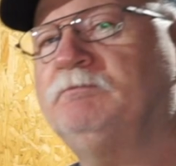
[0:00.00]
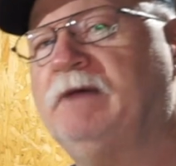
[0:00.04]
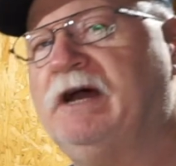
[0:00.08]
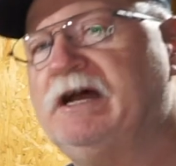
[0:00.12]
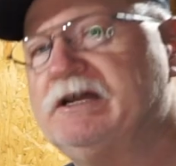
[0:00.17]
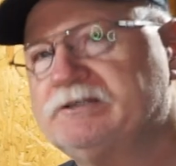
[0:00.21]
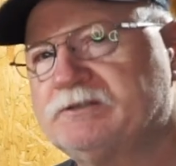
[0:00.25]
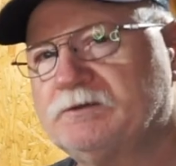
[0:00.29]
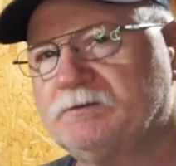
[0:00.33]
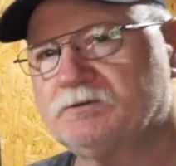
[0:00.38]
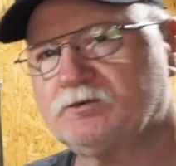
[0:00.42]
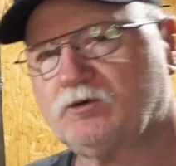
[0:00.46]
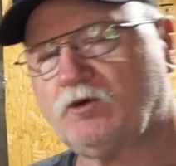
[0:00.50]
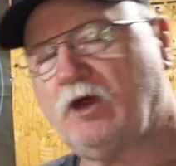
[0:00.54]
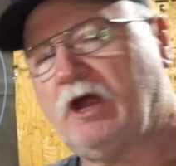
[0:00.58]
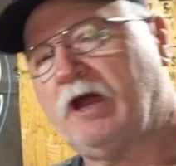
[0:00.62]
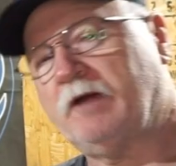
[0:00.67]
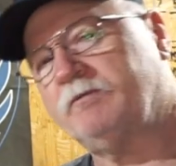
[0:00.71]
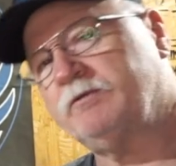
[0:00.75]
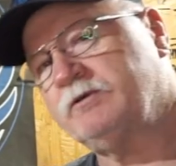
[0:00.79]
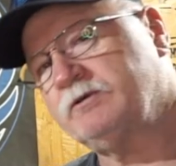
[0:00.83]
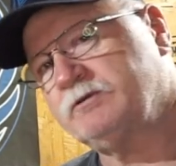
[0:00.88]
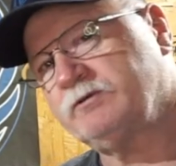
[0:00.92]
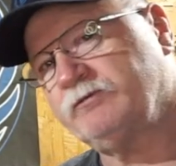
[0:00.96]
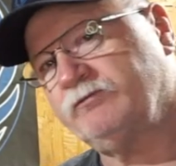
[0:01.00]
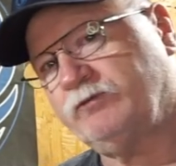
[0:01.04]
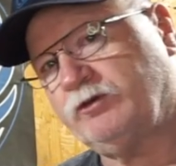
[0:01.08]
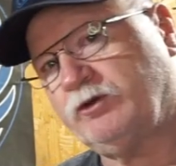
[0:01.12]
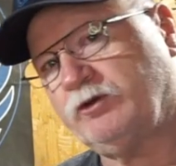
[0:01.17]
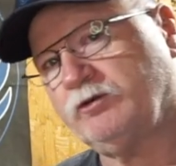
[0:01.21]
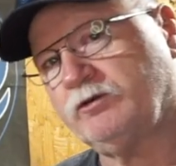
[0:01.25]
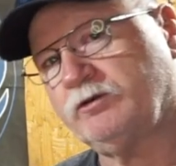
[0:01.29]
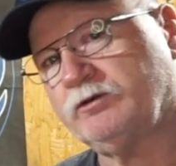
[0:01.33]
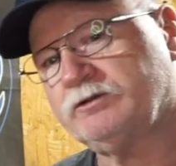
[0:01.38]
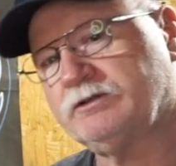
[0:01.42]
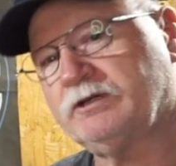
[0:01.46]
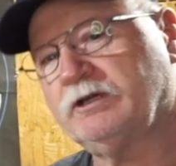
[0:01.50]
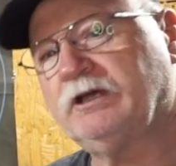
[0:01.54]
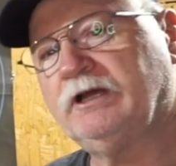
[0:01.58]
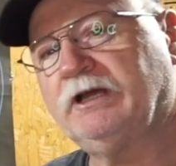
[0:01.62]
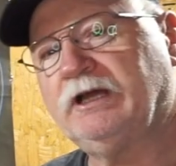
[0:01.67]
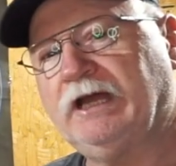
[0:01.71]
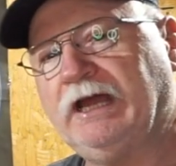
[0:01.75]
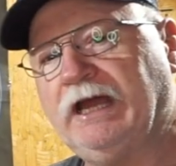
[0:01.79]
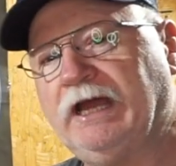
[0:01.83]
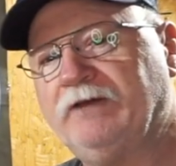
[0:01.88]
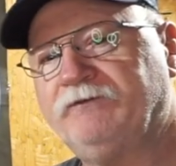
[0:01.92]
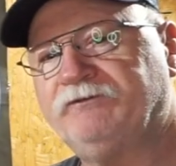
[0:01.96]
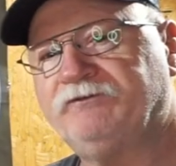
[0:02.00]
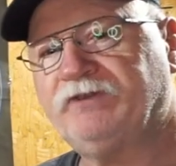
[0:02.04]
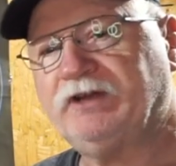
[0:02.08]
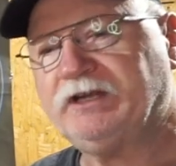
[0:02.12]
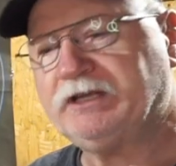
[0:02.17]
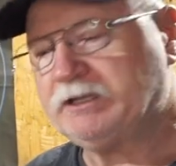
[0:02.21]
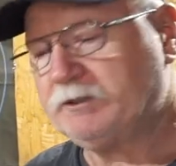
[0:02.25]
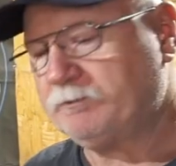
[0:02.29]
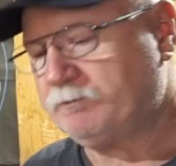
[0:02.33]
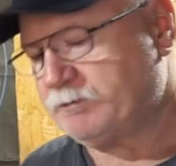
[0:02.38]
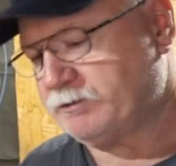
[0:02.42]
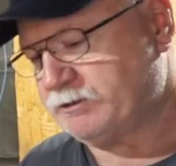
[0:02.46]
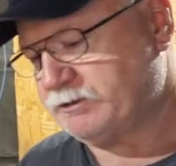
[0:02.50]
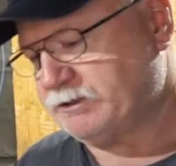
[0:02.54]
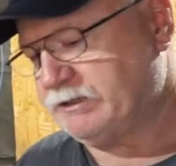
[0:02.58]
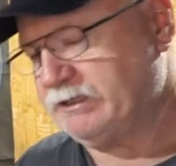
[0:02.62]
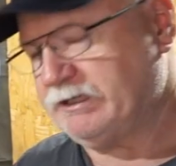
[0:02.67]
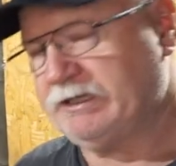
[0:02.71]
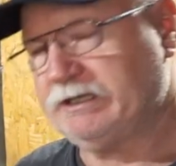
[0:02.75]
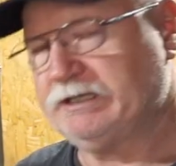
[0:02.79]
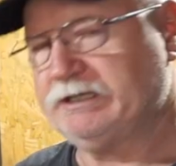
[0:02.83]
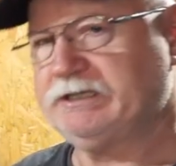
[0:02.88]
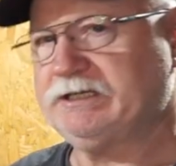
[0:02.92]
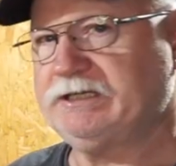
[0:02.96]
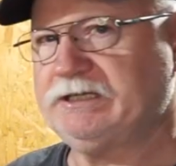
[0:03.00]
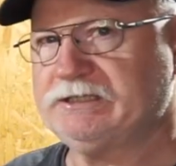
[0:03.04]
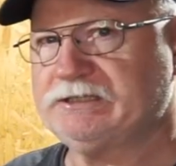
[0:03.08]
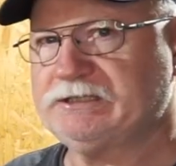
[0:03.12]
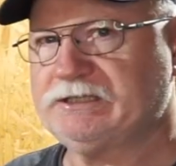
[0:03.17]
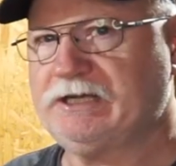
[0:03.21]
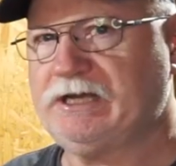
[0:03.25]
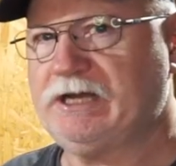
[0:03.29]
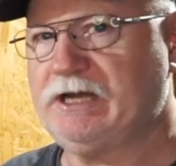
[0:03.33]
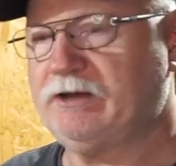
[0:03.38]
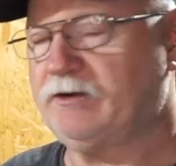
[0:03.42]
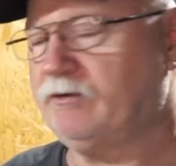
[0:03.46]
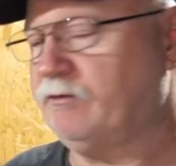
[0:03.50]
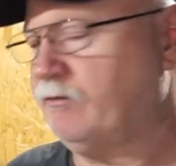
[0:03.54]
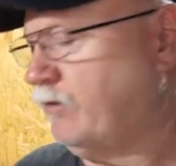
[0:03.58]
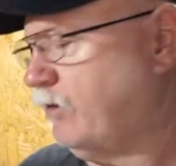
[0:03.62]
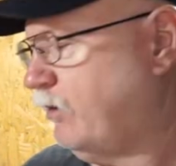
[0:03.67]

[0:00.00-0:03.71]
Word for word: my subscribers and viewers, a 50% discount on